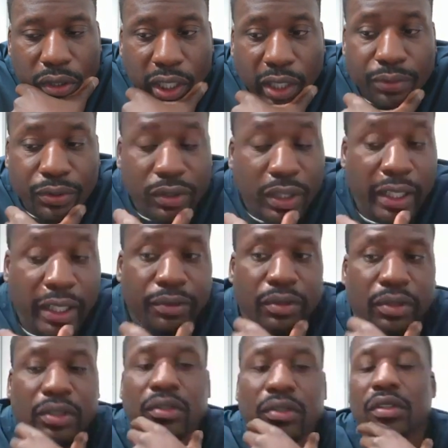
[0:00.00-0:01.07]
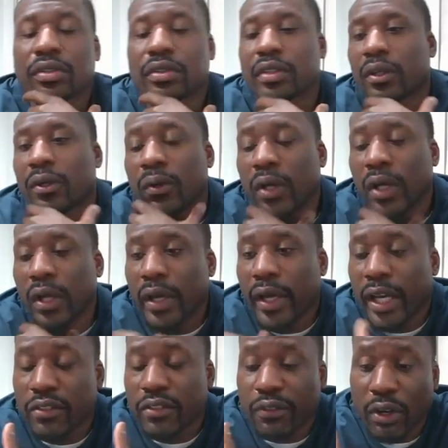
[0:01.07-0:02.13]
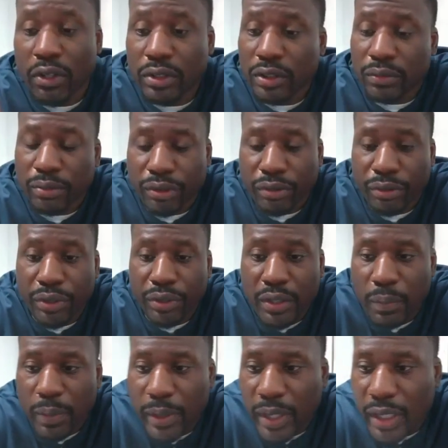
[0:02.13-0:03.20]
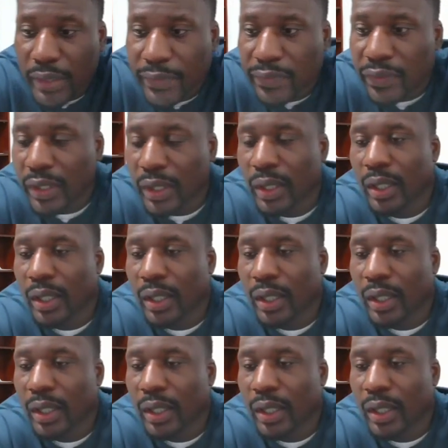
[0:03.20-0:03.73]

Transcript: Absolutely. So as far as the recruiting piece,